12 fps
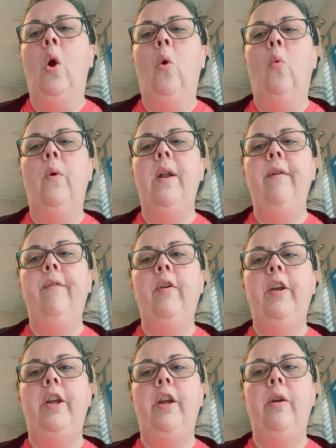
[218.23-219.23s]
Whenever
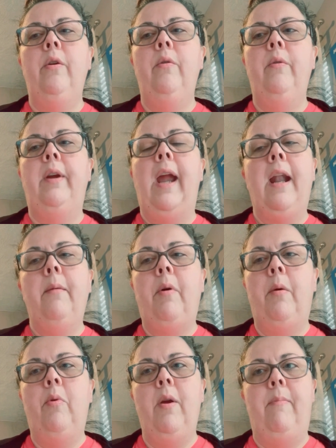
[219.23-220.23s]
you get a
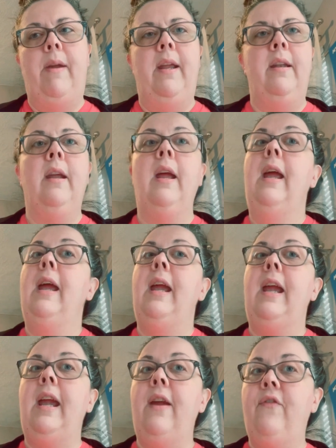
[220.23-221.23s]
ballpoint pen,
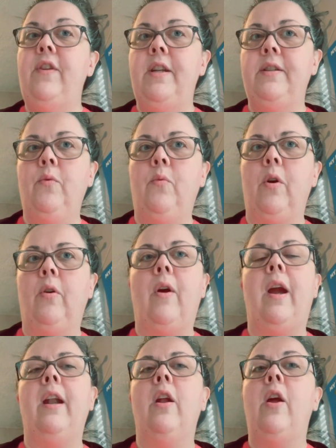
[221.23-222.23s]
if it doesn't work
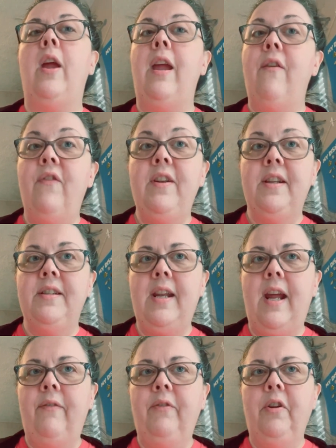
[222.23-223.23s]
right, if it doesn't
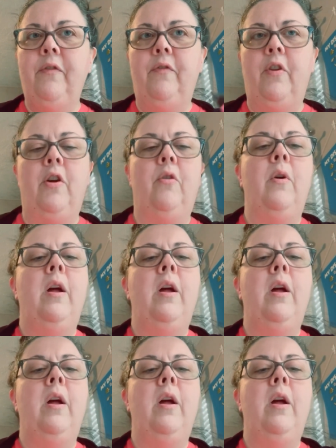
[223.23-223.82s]
have good flow,